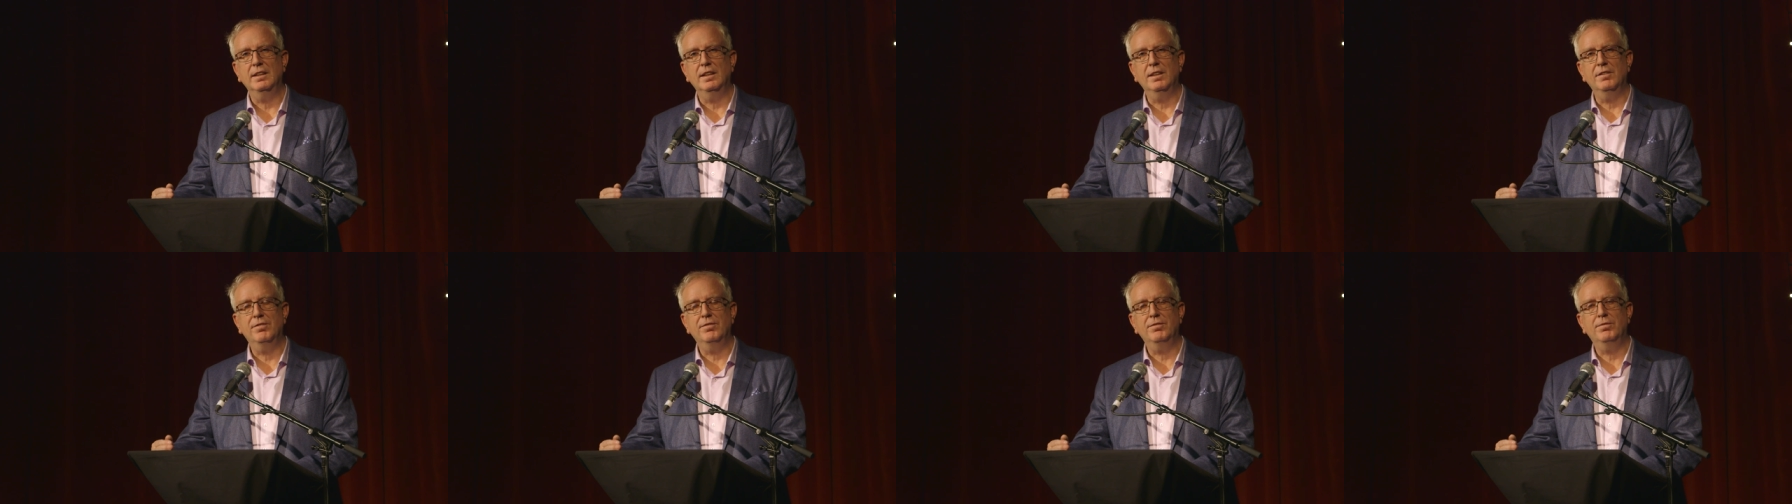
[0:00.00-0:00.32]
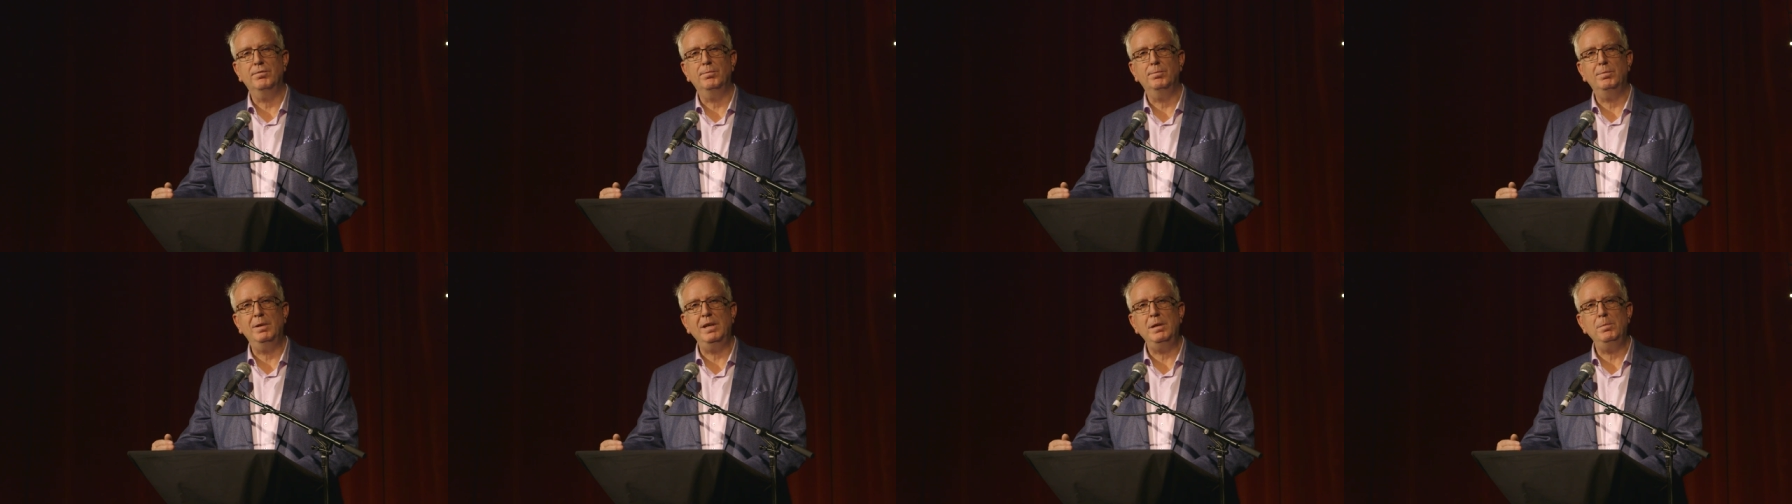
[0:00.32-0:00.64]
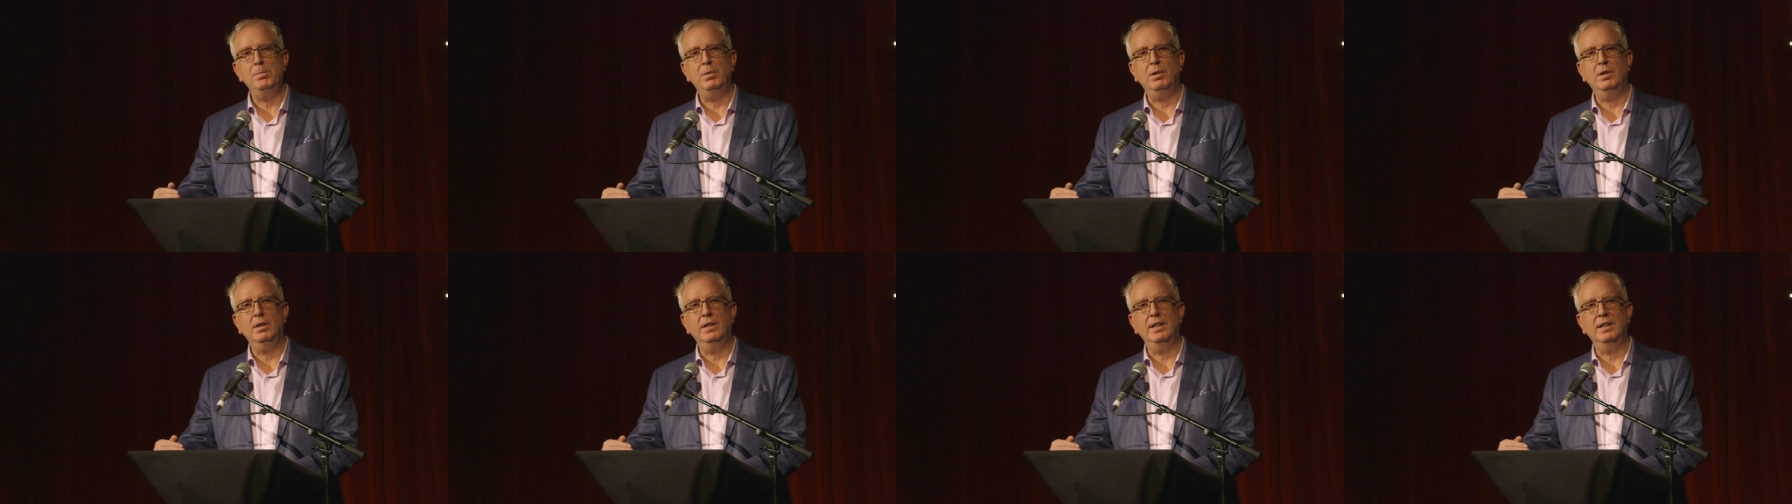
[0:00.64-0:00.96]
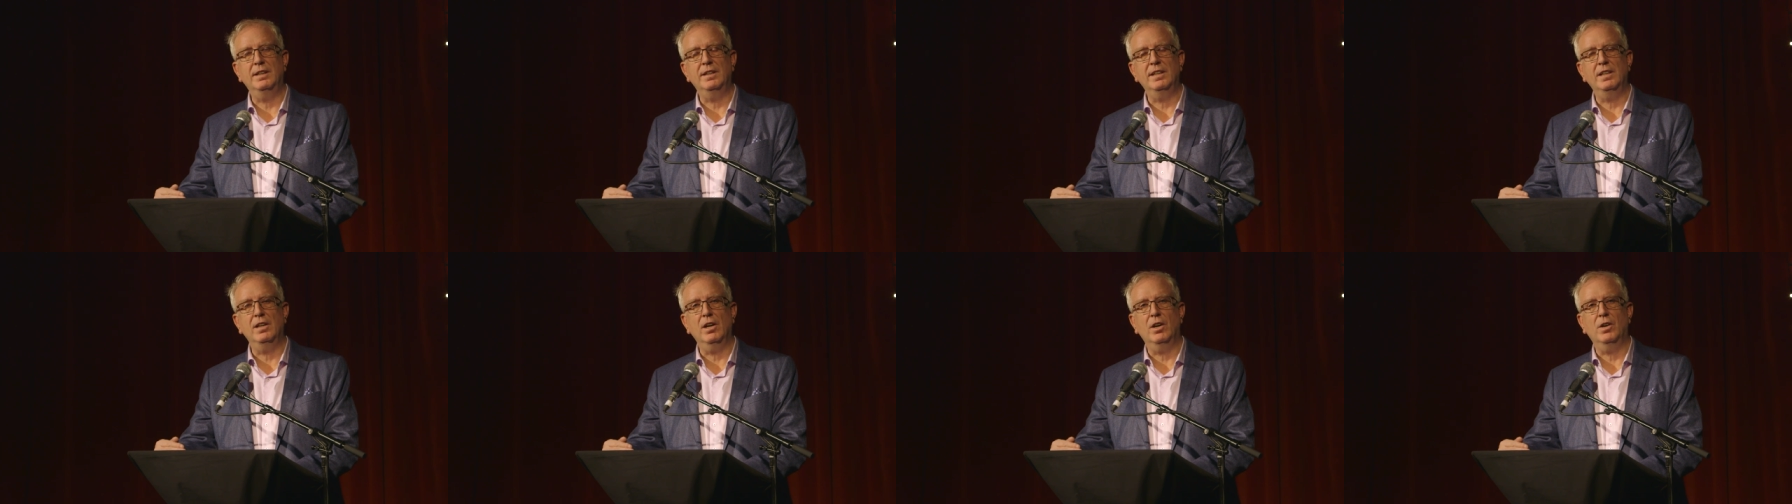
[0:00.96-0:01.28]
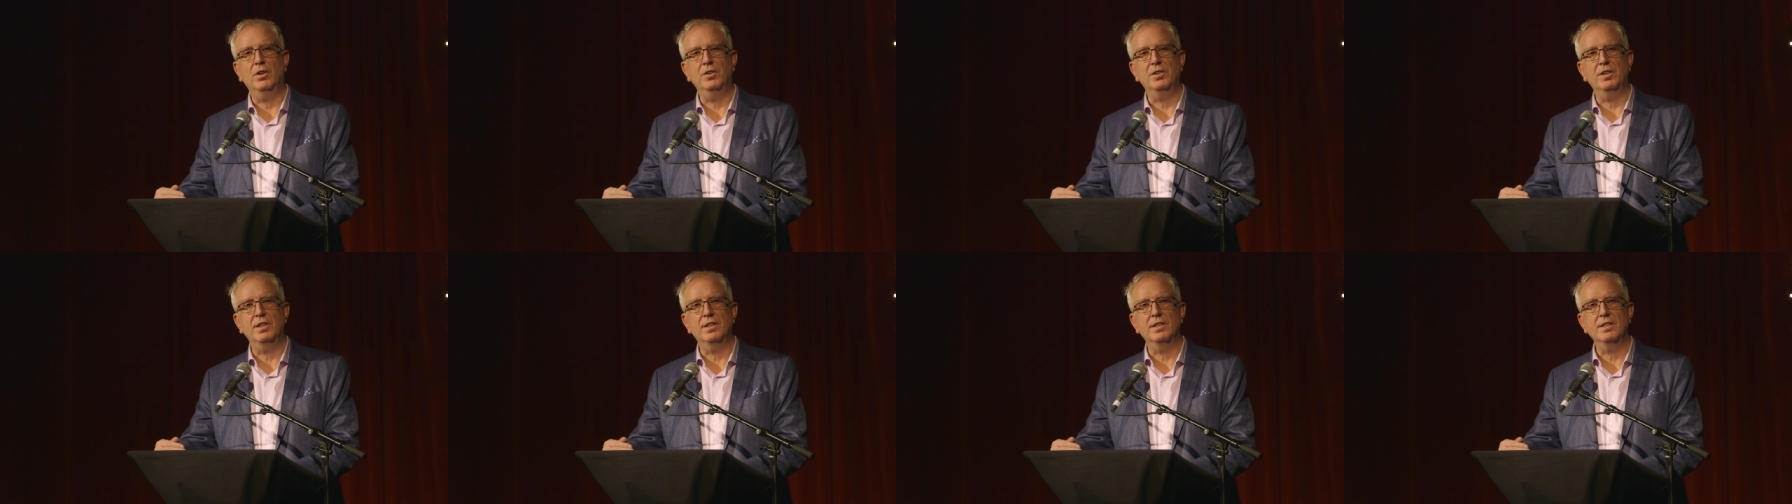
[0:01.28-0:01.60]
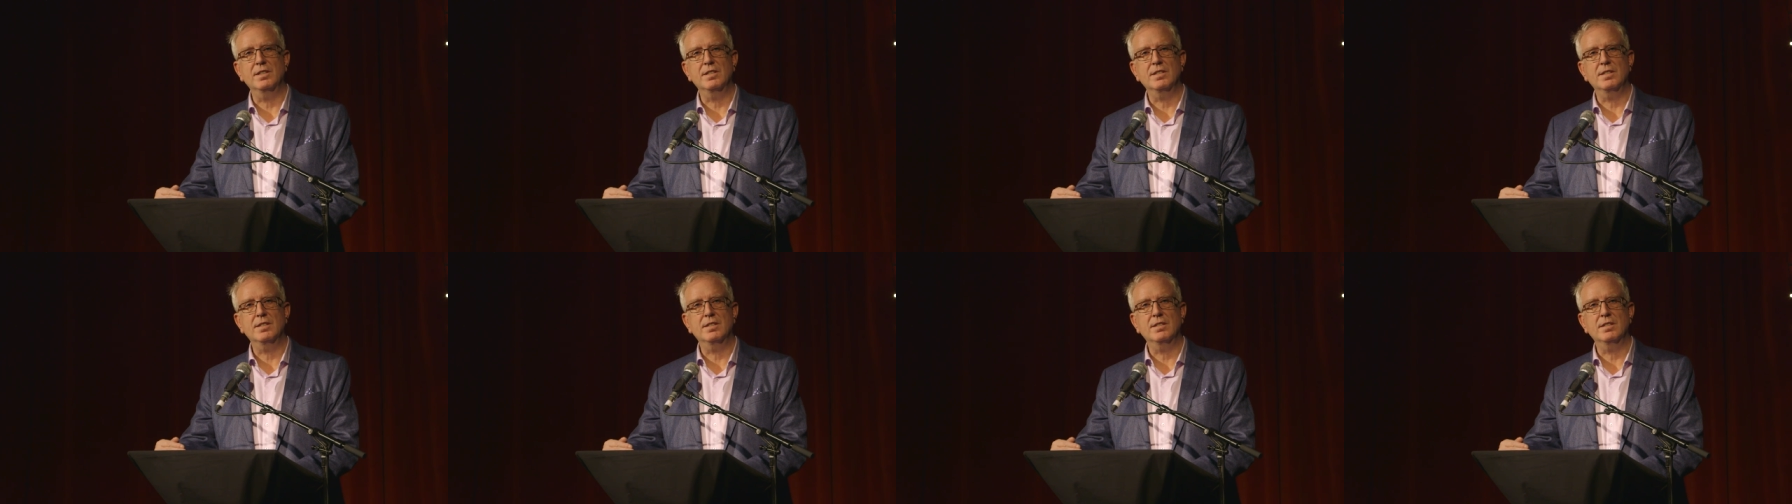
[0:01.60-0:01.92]
if people in the
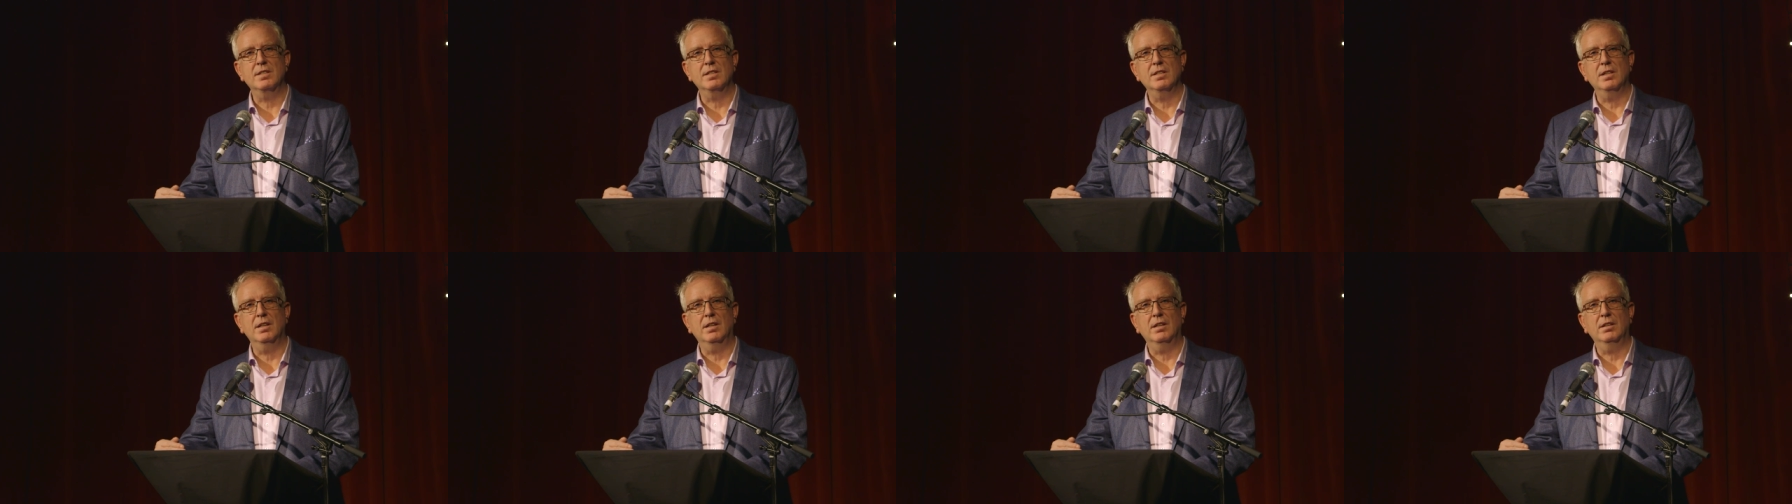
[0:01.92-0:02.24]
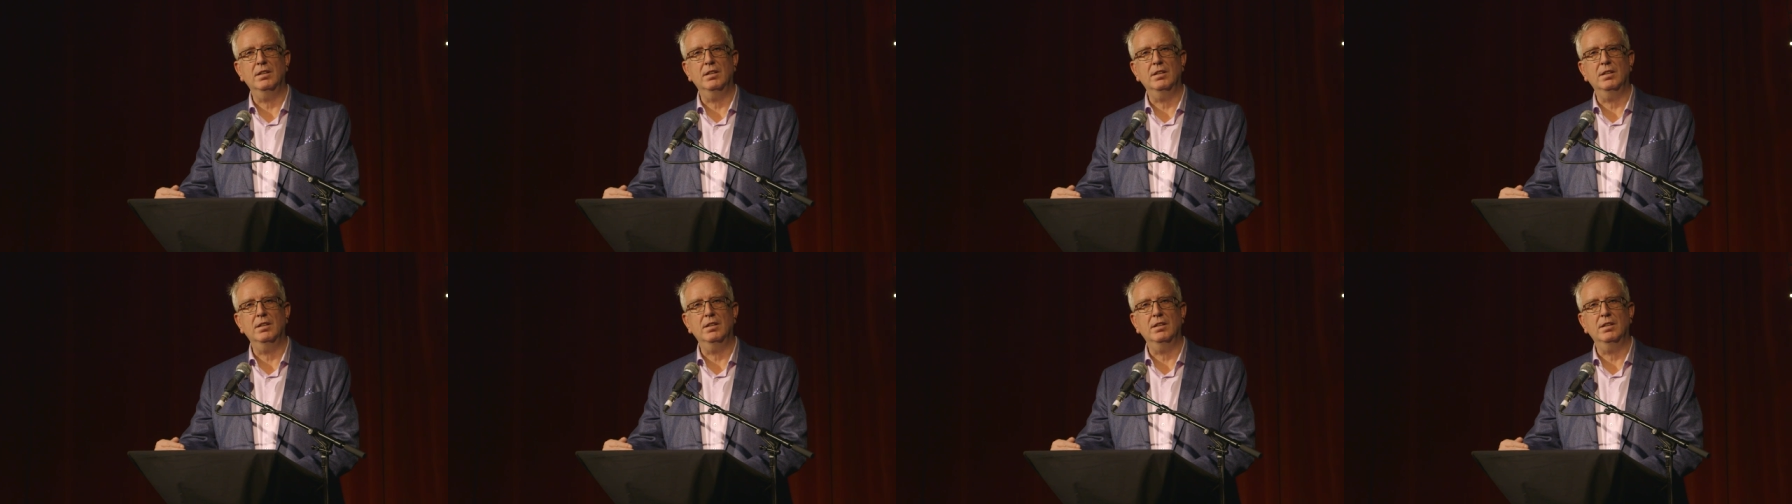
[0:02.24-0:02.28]
audience,